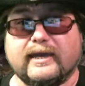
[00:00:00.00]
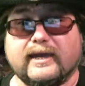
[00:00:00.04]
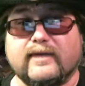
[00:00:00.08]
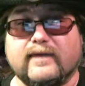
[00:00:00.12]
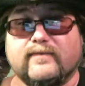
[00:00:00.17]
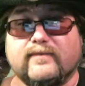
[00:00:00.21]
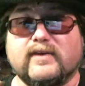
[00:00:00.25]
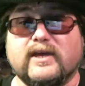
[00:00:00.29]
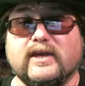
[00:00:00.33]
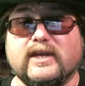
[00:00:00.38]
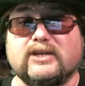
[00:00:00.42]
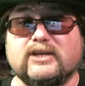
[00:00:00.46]

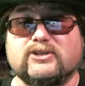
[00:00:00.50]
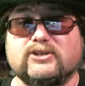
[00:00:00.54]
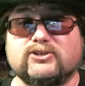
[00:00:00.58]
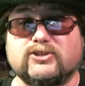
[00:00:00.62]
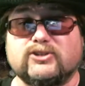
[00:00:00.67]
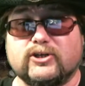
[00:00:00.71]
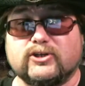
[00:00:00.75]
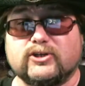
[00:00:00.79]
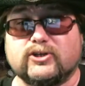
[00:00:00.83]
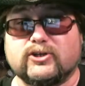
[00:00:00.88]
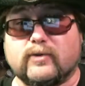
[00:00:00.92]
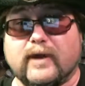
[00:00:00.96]
And then he
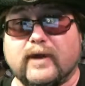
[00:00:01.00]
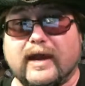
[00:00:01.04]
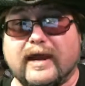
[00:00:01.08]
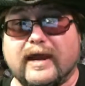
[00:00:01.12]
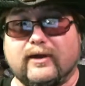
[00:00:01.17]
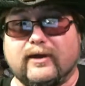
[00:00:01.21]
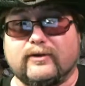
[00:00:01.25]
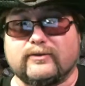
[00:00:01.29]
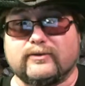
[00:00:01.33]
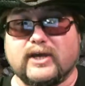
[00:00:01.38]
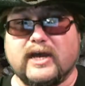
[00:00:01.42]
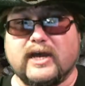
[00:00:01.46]
turned
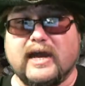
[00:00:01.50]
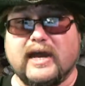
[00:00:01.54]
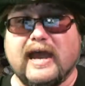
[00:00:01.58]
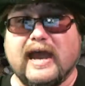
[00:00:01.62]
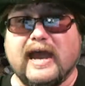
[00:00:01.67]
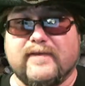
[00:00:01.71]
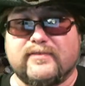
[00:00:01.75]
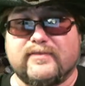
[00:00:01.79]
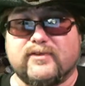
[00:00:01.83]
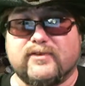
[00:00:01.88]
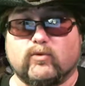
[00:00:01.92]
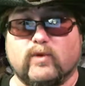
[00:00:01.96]
around,
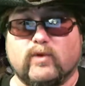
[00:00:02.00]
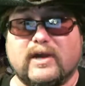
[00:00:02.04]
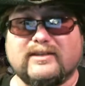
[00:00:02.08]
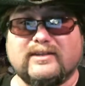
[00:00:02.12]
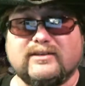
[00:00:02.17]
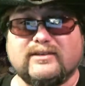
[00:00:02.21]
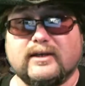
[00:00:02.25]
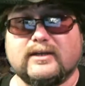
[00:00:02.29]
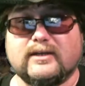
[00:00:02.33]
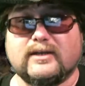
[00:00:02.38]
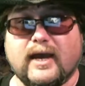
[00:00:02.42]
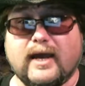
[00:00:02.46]
and the rest
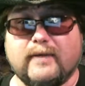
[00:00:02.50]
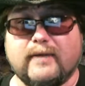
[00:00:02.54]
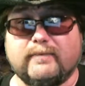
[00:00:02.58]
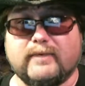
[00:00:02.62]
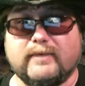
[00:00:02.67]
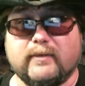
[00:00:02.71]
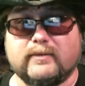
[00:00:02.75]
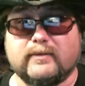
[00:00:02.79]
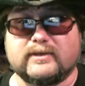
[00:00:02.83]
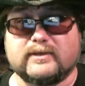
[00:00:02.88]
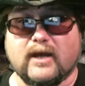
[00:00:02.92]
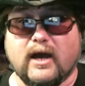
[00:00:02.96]
of the time that
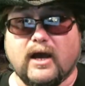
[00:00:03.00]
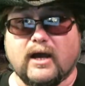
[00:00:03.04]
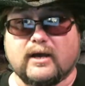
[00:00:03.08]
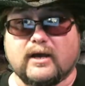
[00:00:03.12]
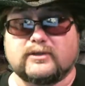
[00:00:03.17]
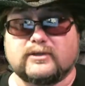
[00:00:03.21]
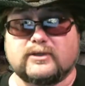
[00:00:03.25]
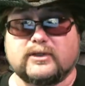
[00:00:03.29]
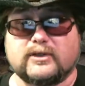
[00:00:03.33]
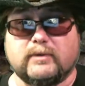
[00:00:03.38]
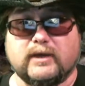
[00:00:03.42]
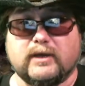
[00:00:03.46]
he was talking
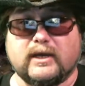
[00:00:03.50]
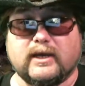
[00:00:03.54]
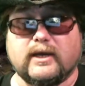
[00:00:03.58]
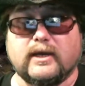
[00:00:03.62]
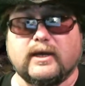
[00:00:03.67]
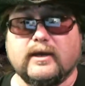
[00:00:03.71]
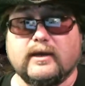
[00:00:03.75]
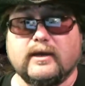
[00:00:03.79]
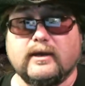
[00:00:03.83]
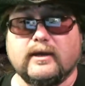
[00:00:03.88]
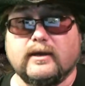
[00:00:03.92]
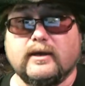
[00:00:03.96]
to me,
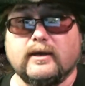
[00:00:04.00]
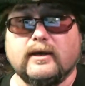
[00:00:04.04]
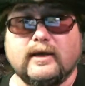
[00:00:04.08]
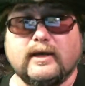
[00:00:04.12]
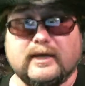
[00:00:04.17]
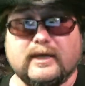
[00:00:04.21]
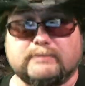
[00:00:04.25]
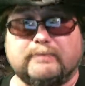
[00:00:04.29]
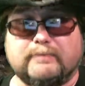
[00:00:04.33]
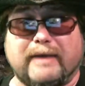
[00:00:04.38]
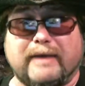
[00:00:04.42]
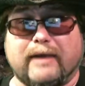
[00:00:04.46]

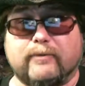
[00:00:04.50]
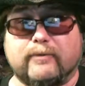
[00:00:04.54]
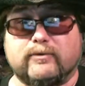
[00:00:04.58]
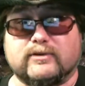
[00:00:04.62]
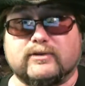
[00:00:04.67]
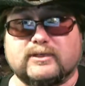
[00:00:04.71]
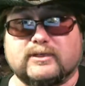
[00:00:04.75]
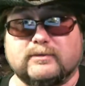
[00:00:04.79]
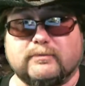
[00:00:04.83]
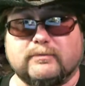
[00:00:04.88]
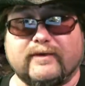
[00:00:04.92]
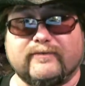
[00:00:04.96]
his back was
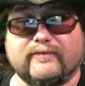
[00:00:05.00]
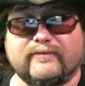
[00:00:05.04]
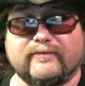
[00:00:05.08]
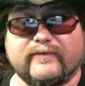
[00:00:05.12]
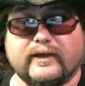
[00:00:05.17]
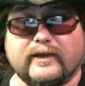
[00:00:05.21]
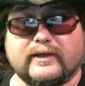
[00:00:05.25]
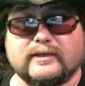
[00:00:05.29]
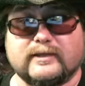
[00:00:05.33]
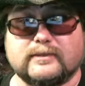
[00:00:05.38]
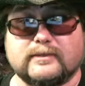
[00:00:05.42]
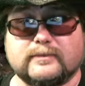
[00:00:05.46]
to my
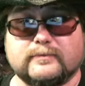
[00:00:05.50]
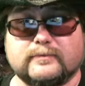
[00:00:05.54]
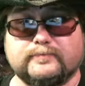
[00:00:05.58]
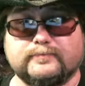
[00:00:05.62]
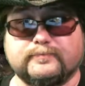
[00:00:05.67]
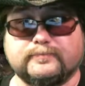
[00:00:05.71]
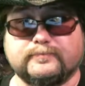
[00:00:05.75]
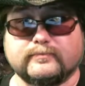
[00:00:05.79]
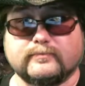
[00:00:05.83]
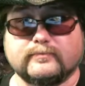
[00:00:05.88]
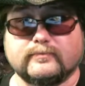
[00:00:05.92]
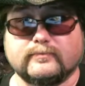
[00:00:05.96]
face.
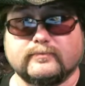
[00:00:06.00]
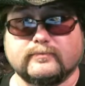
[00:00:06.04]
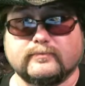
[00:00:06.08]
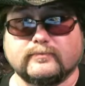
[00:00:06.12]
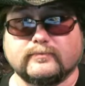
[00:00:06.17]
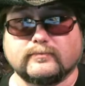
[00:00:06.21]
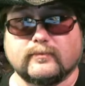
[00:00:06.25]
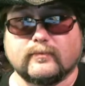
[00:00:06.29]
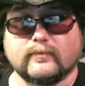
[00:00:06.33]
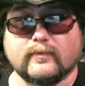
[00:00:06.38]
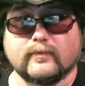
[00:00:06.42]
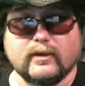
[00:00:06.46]

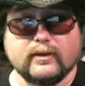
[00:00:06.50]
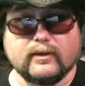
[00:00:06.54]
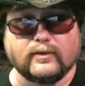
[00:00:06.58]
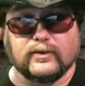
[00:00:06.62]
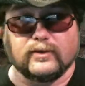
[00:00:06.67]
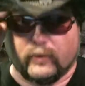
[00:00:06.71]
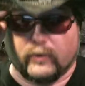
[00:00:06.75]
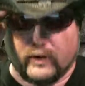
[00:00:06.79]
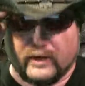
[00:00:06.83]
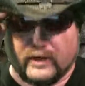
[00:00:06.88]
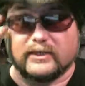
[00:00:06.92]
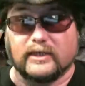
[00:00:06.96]
The
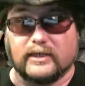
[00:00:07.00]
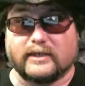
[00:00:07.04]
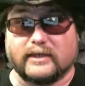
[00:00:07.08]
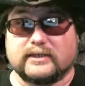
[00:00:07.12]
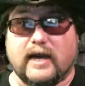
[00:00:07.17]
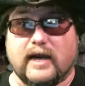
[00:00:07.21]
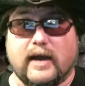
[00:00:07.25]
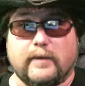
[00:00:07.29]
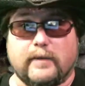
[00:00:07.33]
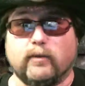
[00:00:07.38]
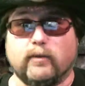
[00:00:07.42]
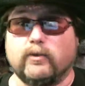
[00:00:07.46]
rest of the
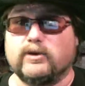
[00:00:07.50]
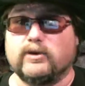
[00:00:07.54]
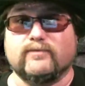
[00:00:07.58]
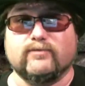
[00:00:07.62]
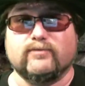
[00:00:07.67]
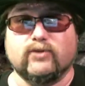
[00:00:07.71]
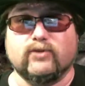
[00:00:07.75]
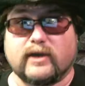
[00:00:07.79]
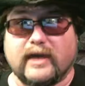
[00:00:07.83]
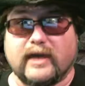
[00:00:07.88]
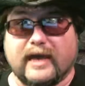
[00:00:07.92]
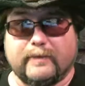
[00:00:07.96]
time, he wouldn't even
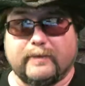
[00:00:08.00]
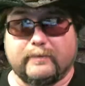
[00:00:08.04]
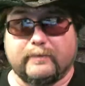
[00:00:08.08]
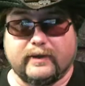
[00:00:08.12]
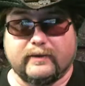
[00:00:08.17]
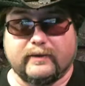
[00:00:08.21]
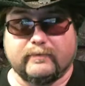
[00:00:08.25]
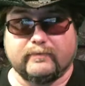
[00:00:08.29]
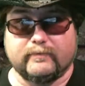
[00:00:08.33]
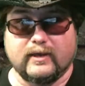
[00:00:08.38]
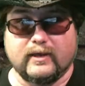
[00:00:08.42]
look at me.